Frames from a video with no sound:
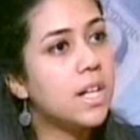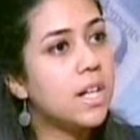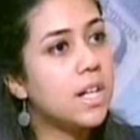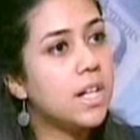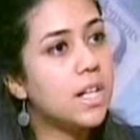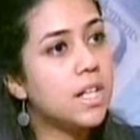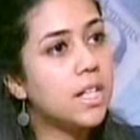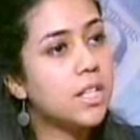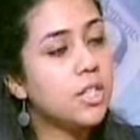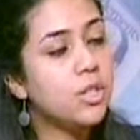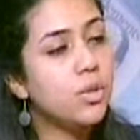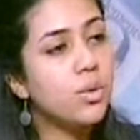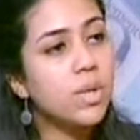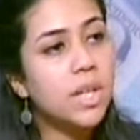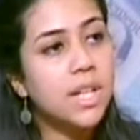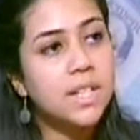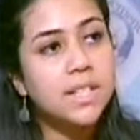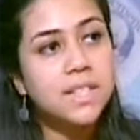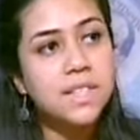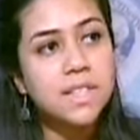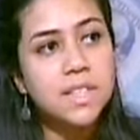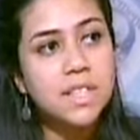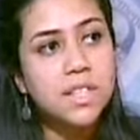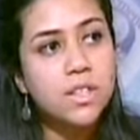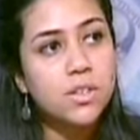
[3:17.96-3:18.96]
Uh, you can
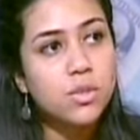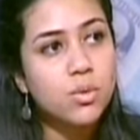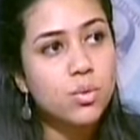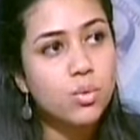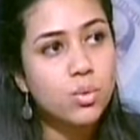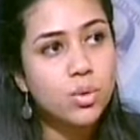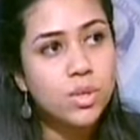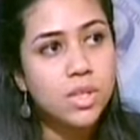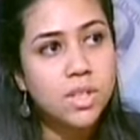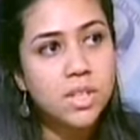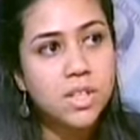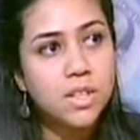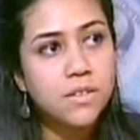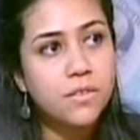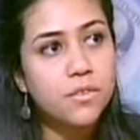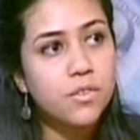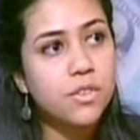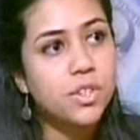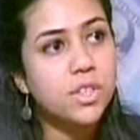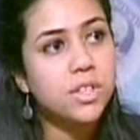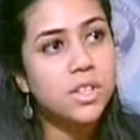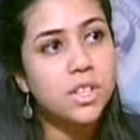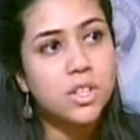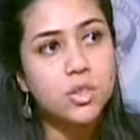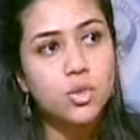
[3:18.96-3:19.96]
see through yes. the
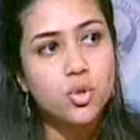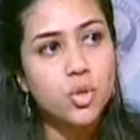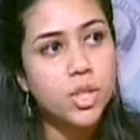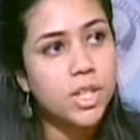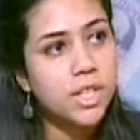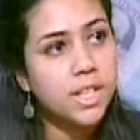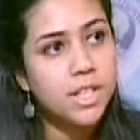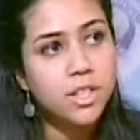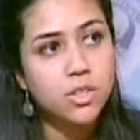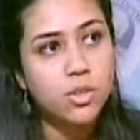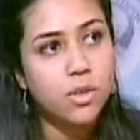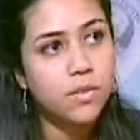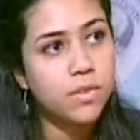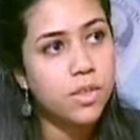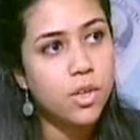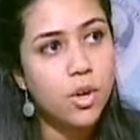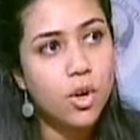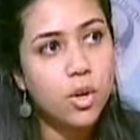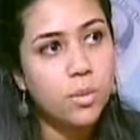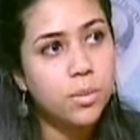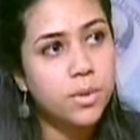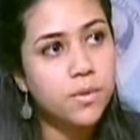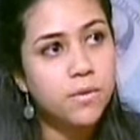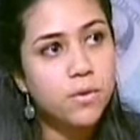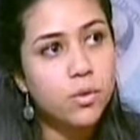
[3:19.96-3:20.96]
different uh, trainings of the
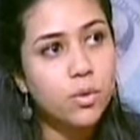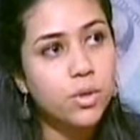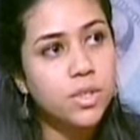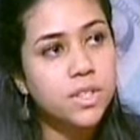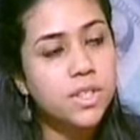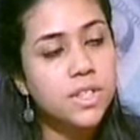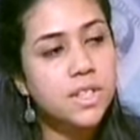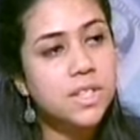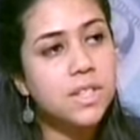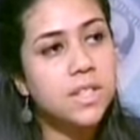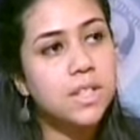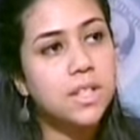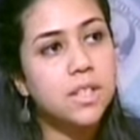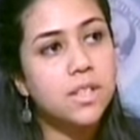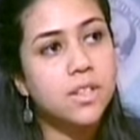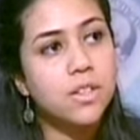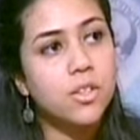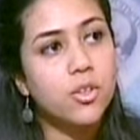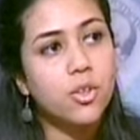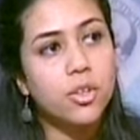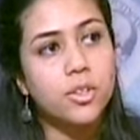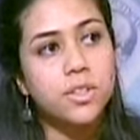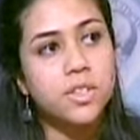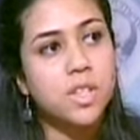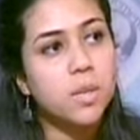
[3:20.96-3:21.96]
armed forces the,
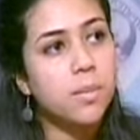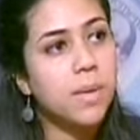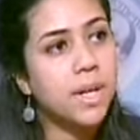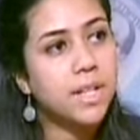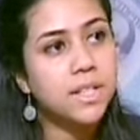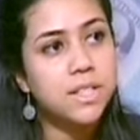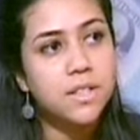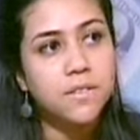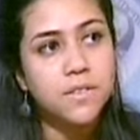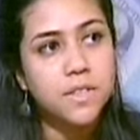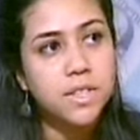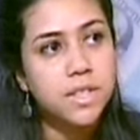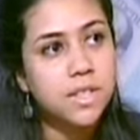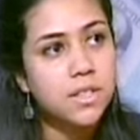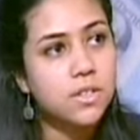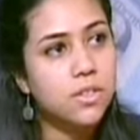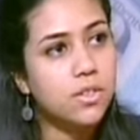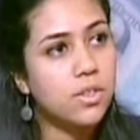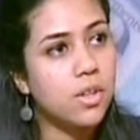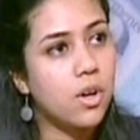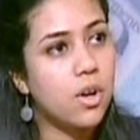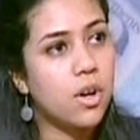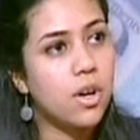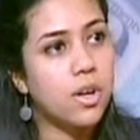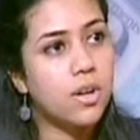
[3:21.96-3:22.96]
there are some
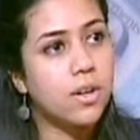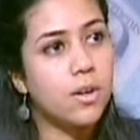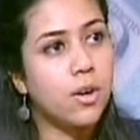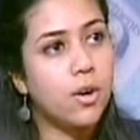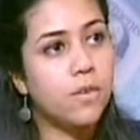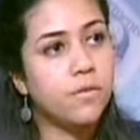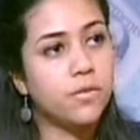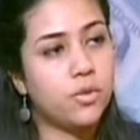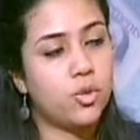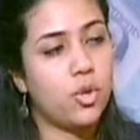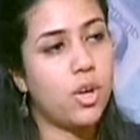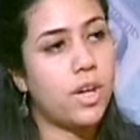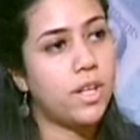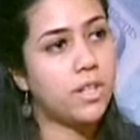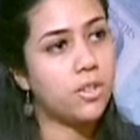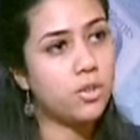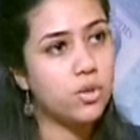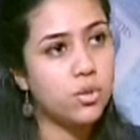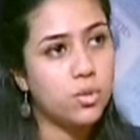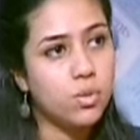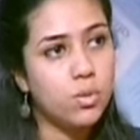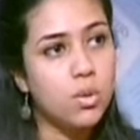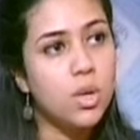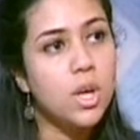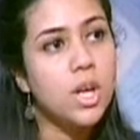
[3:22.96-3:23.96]
activities uh, of trying
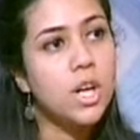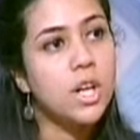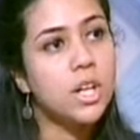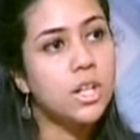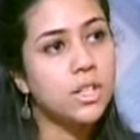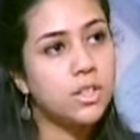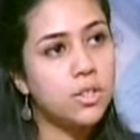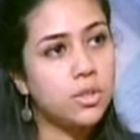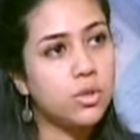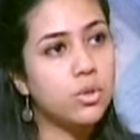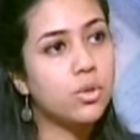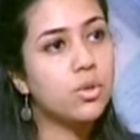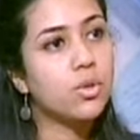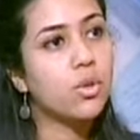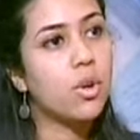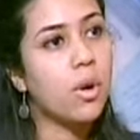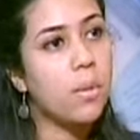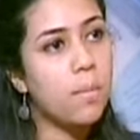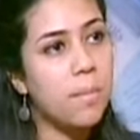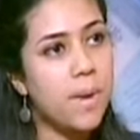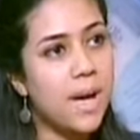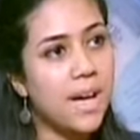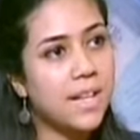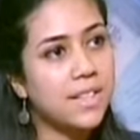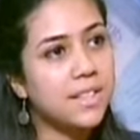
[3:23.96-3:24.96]
to, to, to,
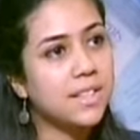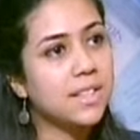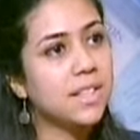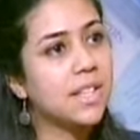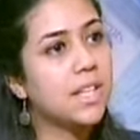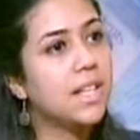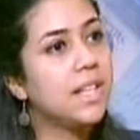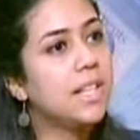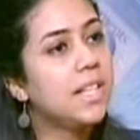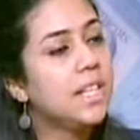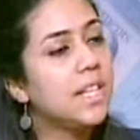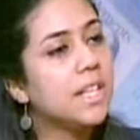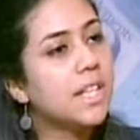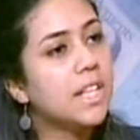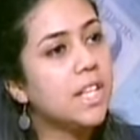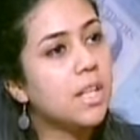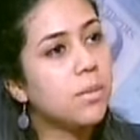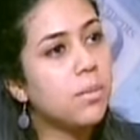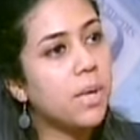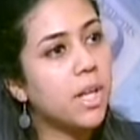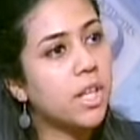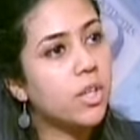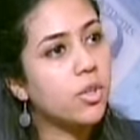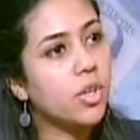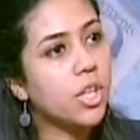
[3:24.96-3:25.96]
combating illegal
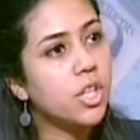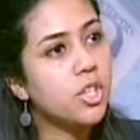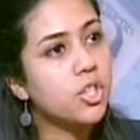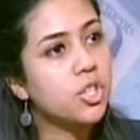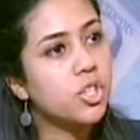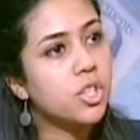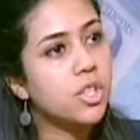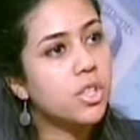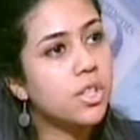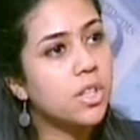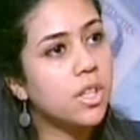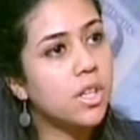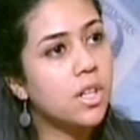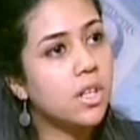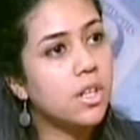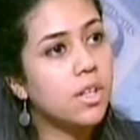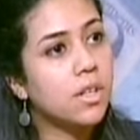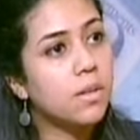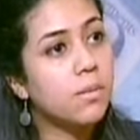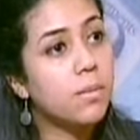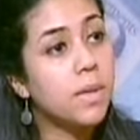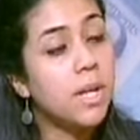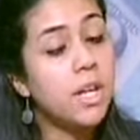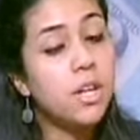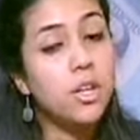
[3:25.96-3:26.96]

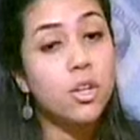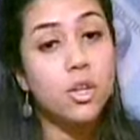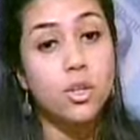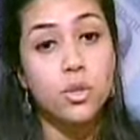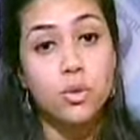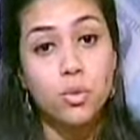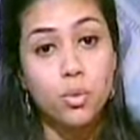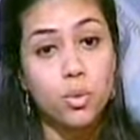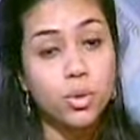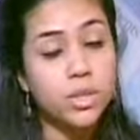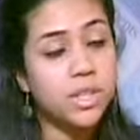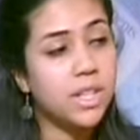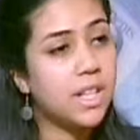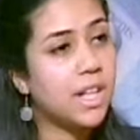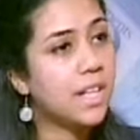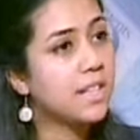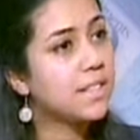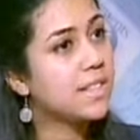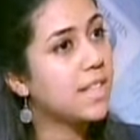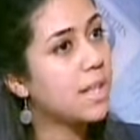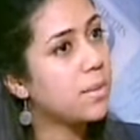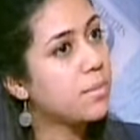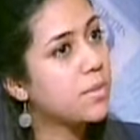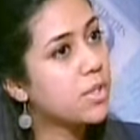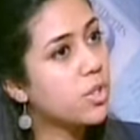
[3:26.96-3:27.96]
immigration, thwarting
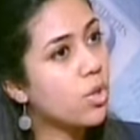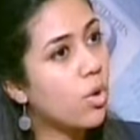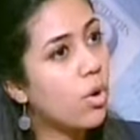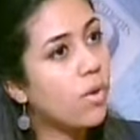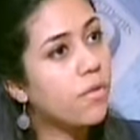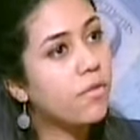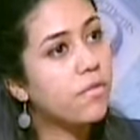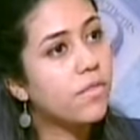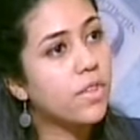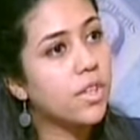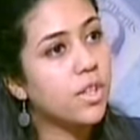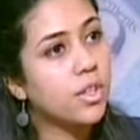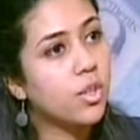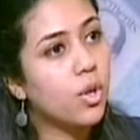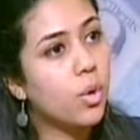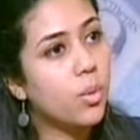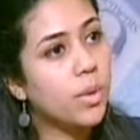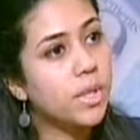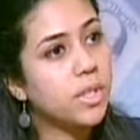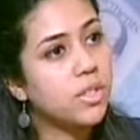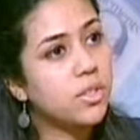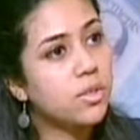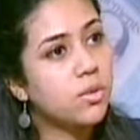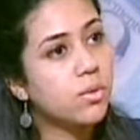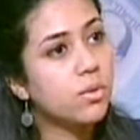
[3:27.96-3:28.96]
attempts of
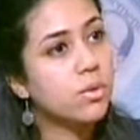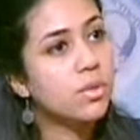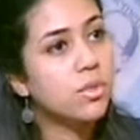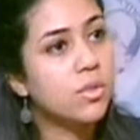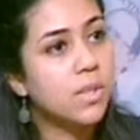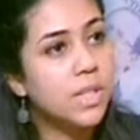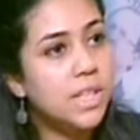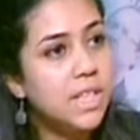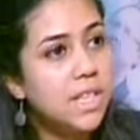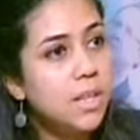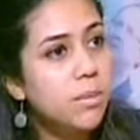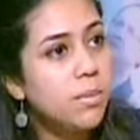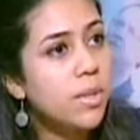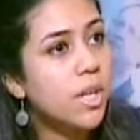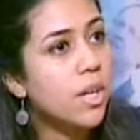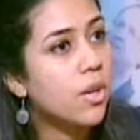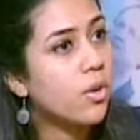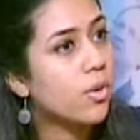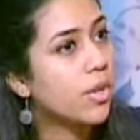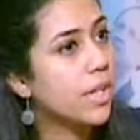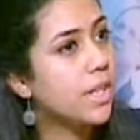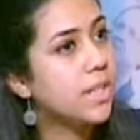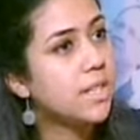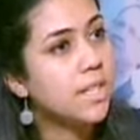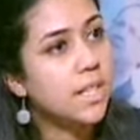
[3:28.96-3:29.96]
going to, to Libya
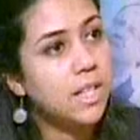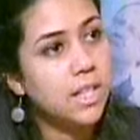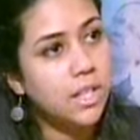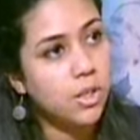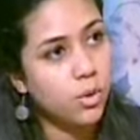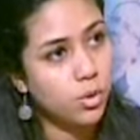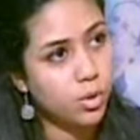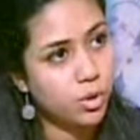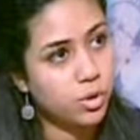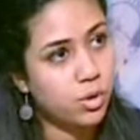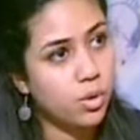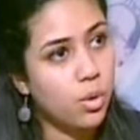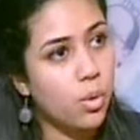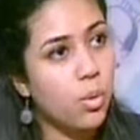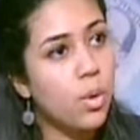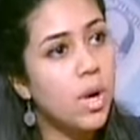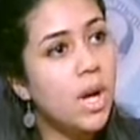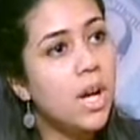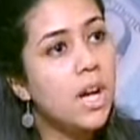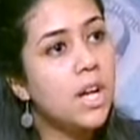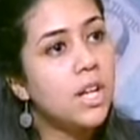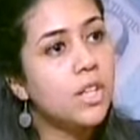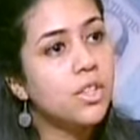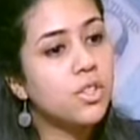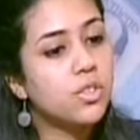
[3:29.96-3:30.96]
or Italy or so. Yes.
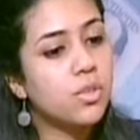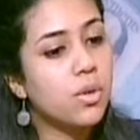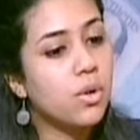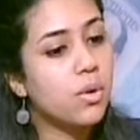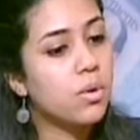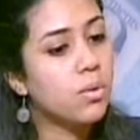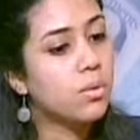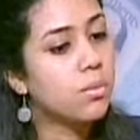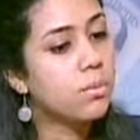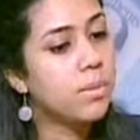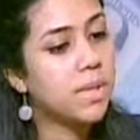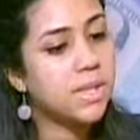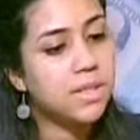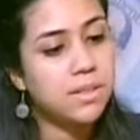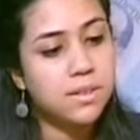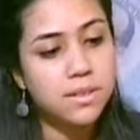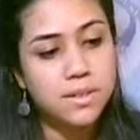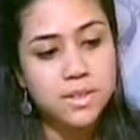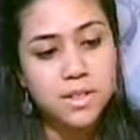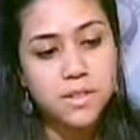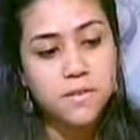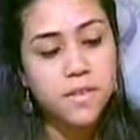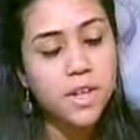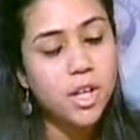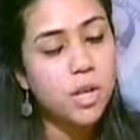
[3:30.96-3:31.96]
So, but
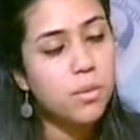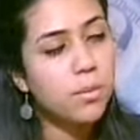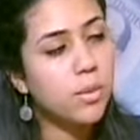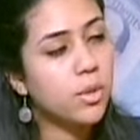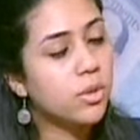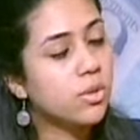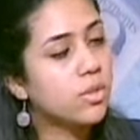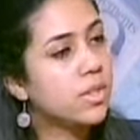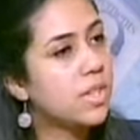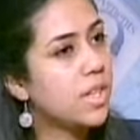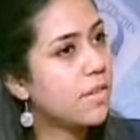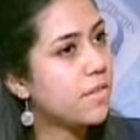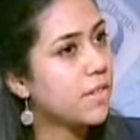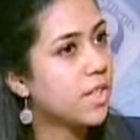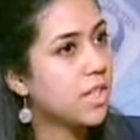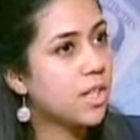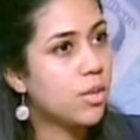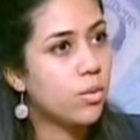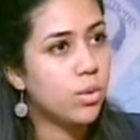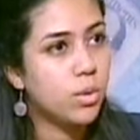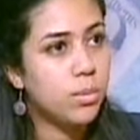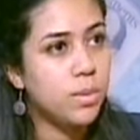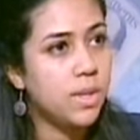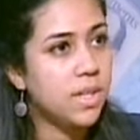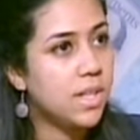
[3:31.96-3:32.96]
development
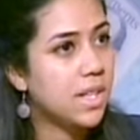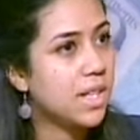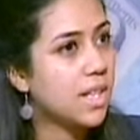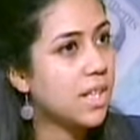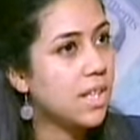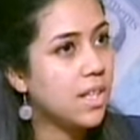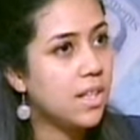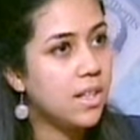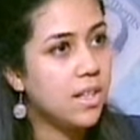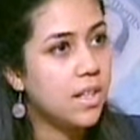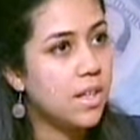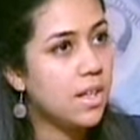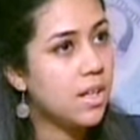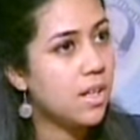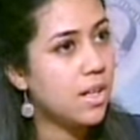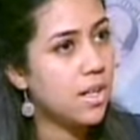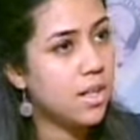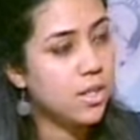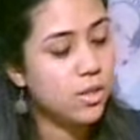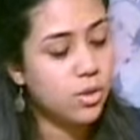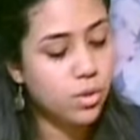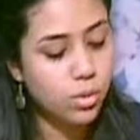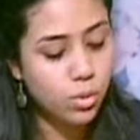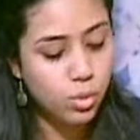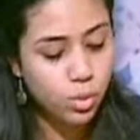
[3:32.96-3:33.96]
definitely would be the key
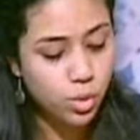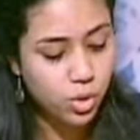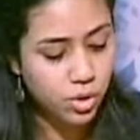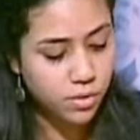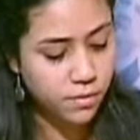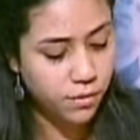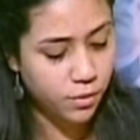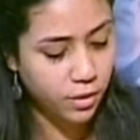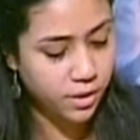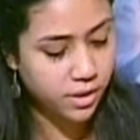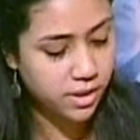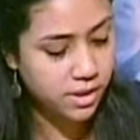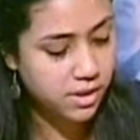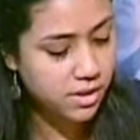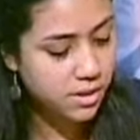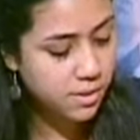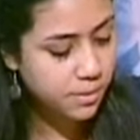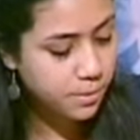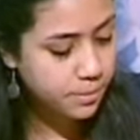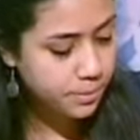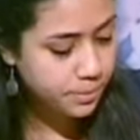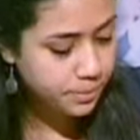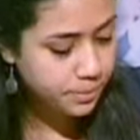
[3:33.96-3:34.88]
solution for this.